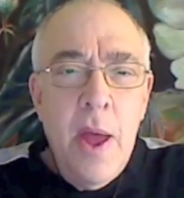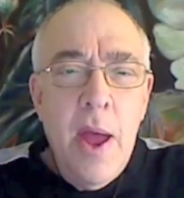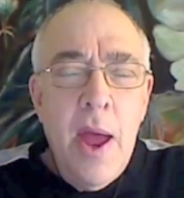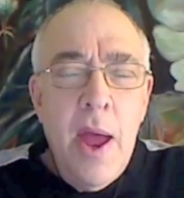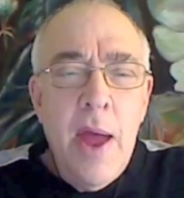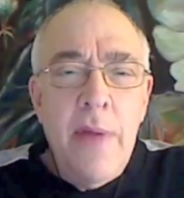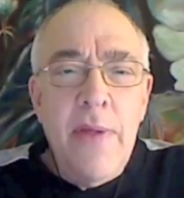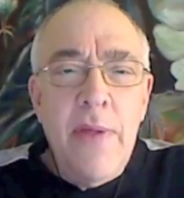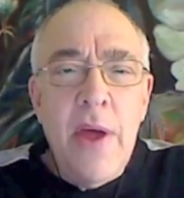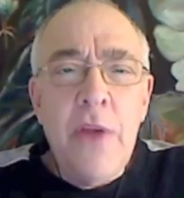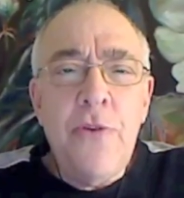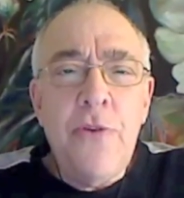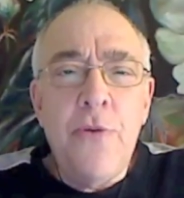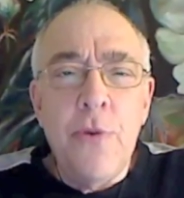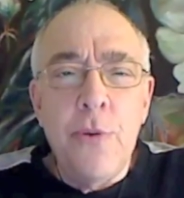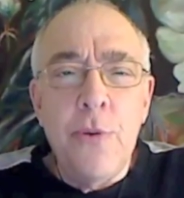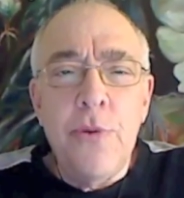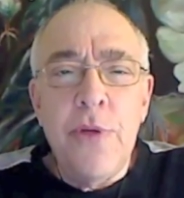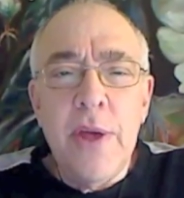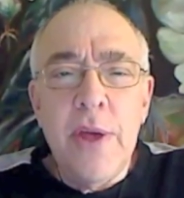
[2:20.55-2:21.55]
And that
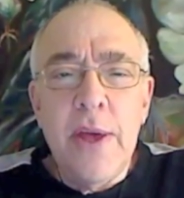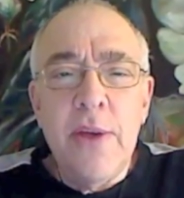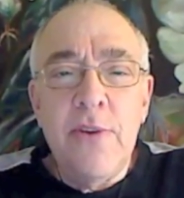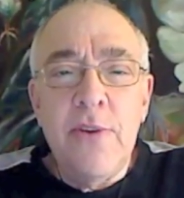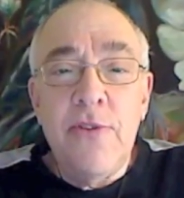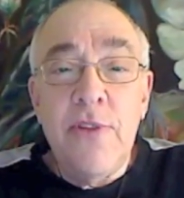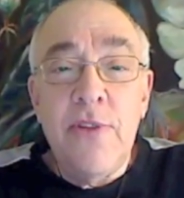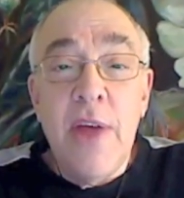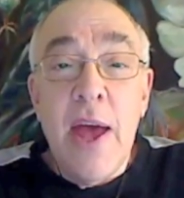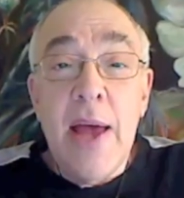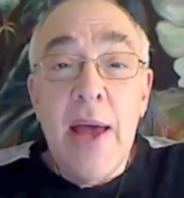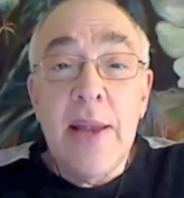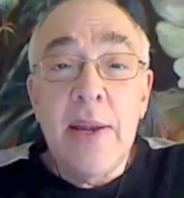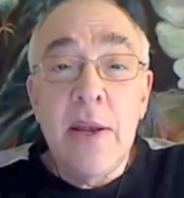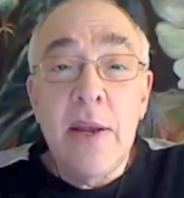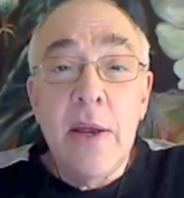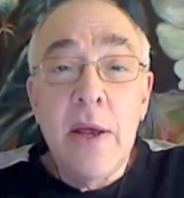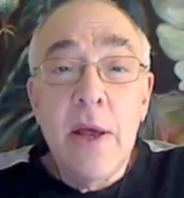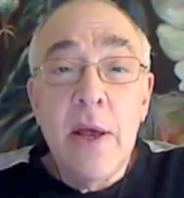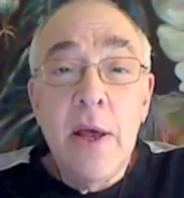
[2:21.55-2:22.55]
truth is that
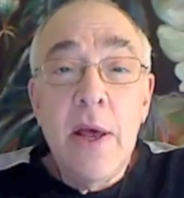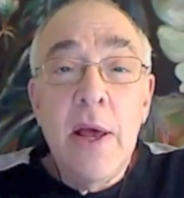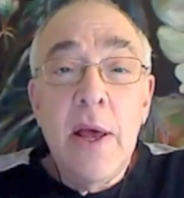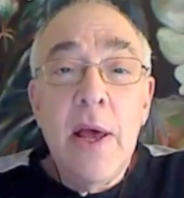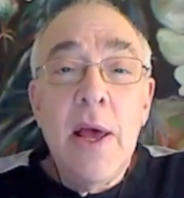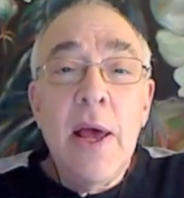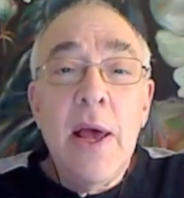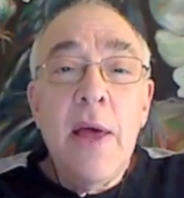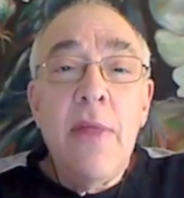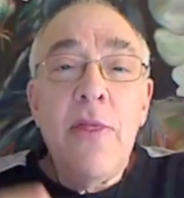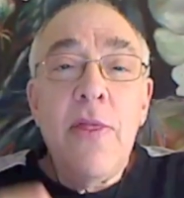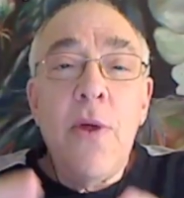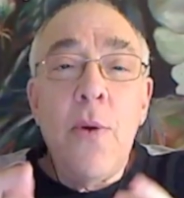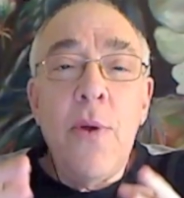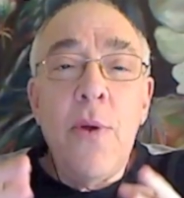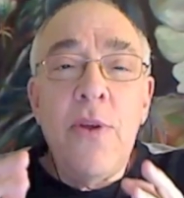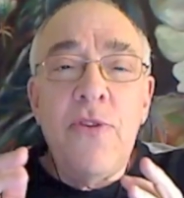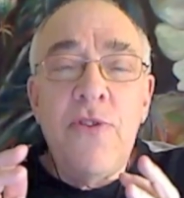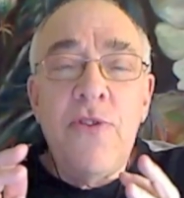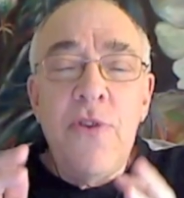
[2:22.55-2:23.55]
there
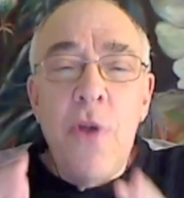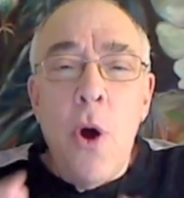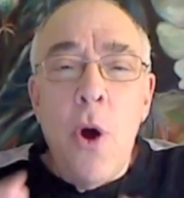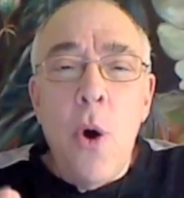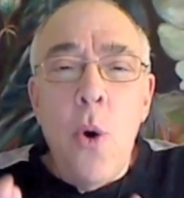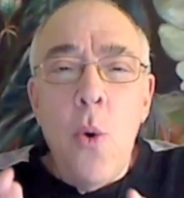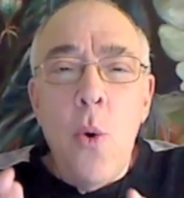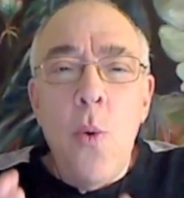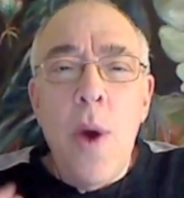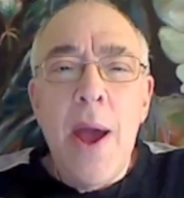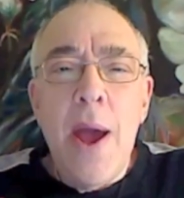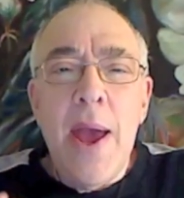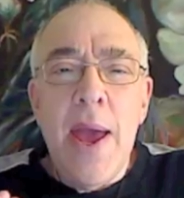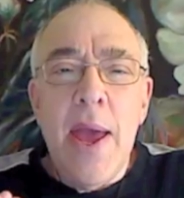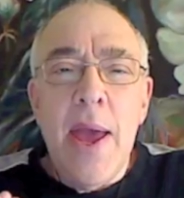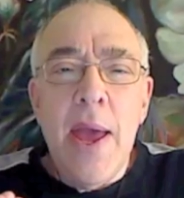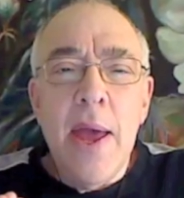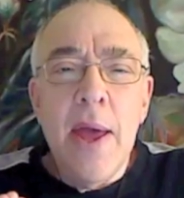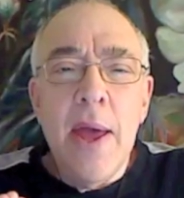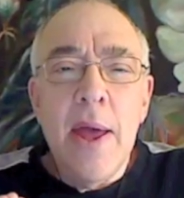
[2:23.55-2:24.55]
is no
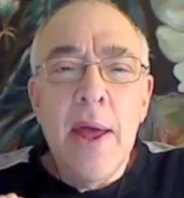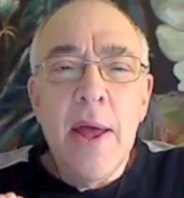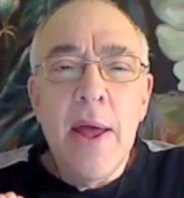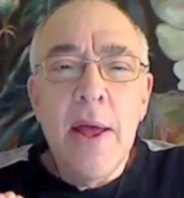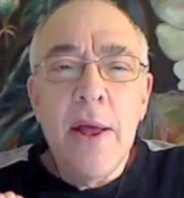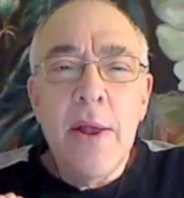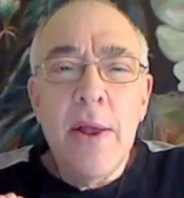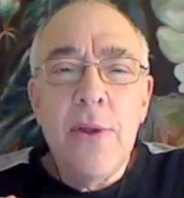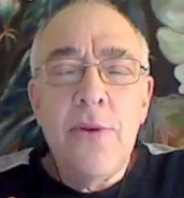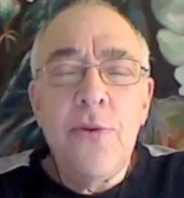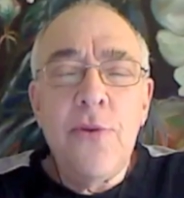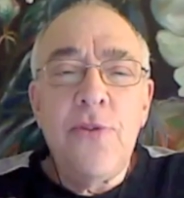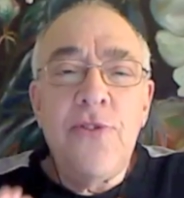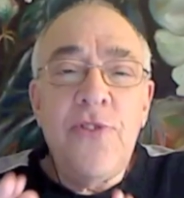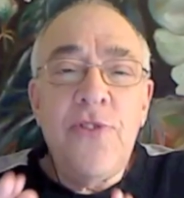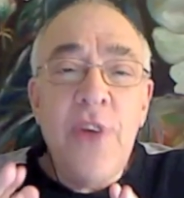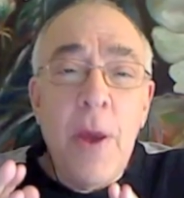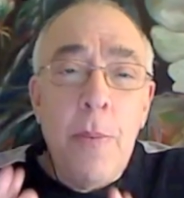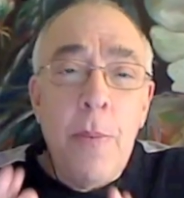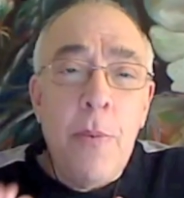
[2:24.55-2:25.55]
way to
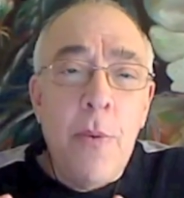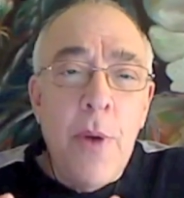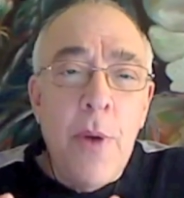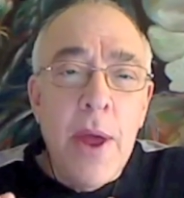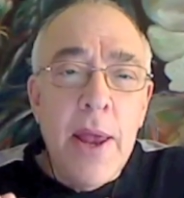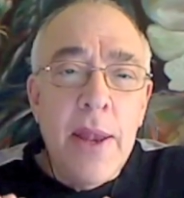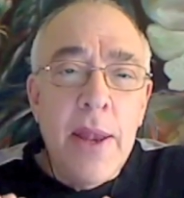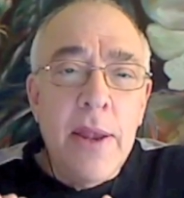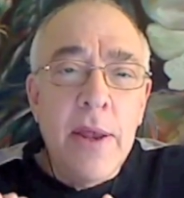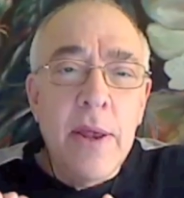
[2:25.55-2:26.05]
separate